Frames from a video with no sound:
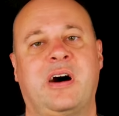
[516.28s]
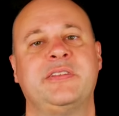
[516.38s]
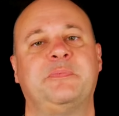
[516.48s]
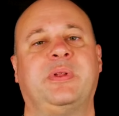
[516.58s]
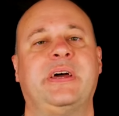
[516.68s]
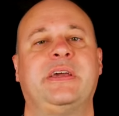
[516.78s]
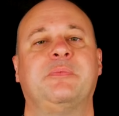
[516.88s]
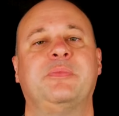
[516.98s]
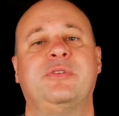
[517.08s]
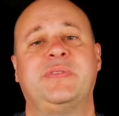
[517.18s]

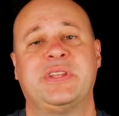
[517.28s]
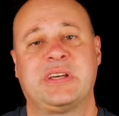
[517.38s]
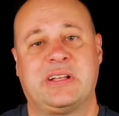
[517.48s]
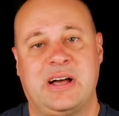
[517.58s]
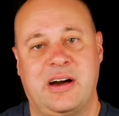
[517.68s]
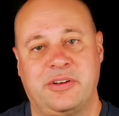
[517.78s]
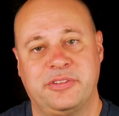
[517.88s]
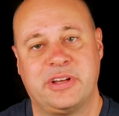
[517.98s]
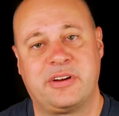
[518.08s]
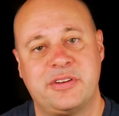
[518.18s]
contemplating a move to the
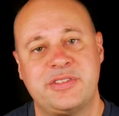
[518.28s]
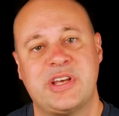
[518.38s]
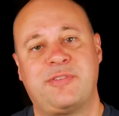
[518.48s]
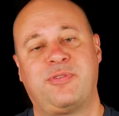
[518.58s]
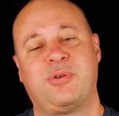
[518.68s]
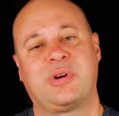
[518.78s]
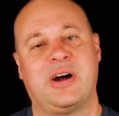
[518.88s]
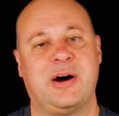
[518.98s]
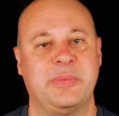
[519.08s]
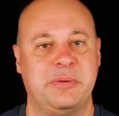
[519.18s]
cloud, there are several
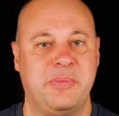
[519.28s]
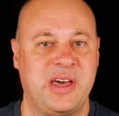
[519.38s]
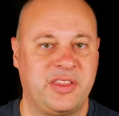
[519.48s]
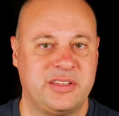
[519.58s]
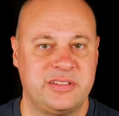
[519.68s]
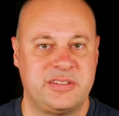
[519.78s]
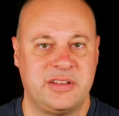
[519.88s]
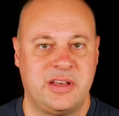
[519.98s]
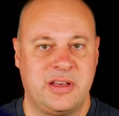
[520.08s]
common methods.